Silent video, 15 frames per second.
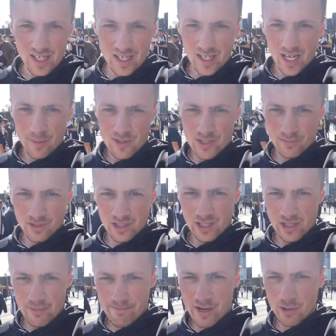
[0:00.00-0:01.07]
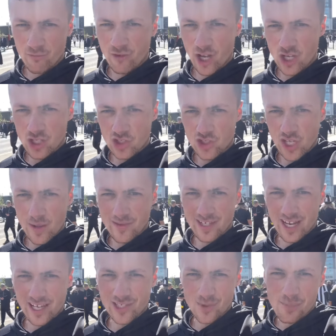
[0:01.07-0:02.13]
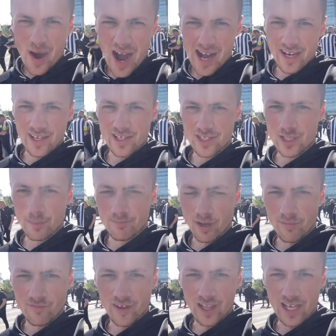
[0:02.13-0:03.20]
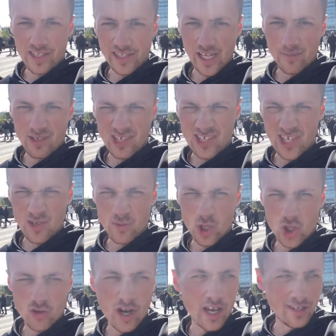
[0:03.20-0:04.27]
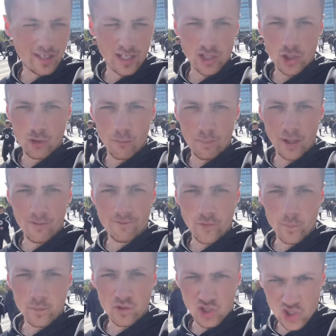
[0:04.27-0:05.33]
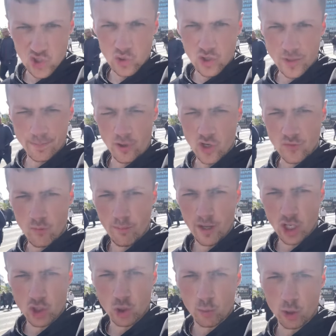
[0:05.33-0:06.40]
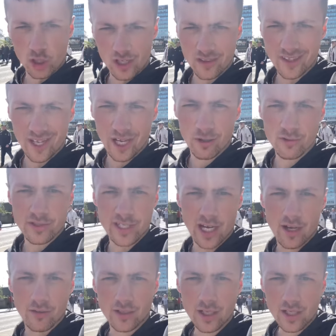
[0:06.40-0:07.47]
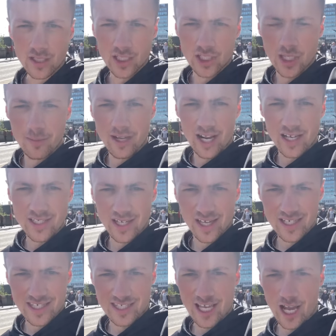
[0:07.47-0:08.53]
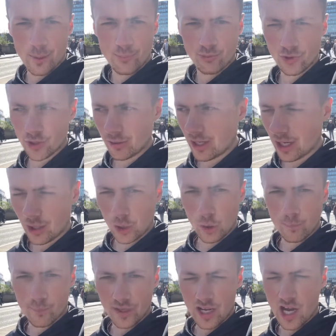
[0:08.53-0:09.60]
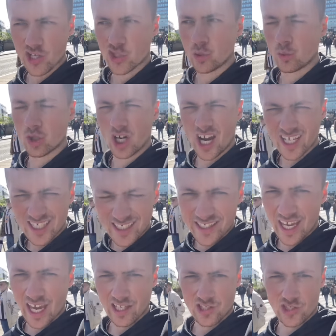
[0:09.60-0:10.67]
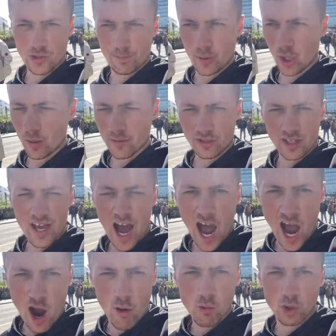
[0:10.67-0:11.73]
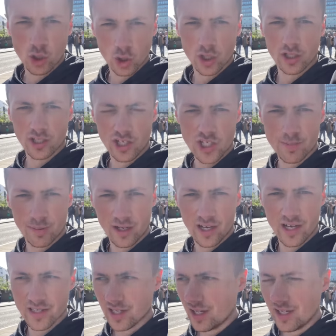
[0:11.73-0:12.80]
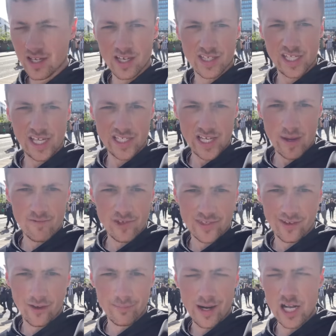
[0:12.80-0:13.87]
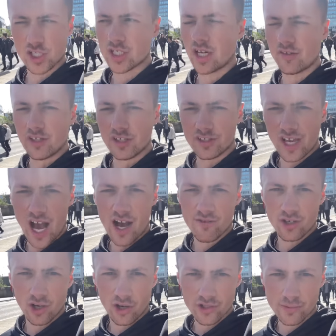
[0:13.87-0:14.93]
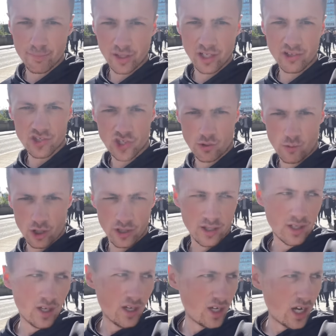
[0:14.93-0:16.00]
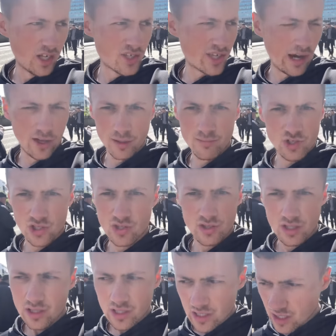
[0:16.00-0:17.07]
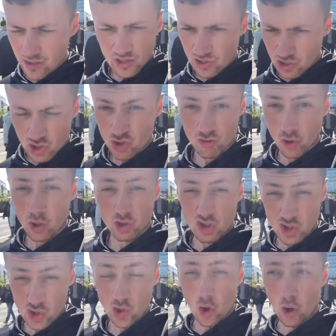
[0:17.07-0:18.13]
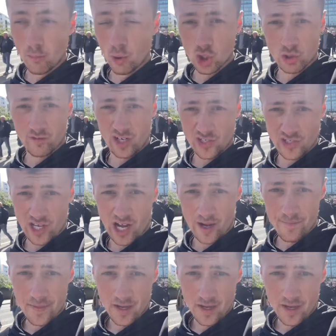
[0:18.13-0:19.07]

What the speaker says: And then some of the mid-range teams, the likes of Palace, your Brentford last game of the season, they'll try and get European football as soon as possible. Make sure we got it nailed down. You keep your likes of Isak, Bruno and the club players who are, again, superb today. How good are these players? You say this every single match now, they carry our depleted squad. And Tottenham just struggled so much with Isak.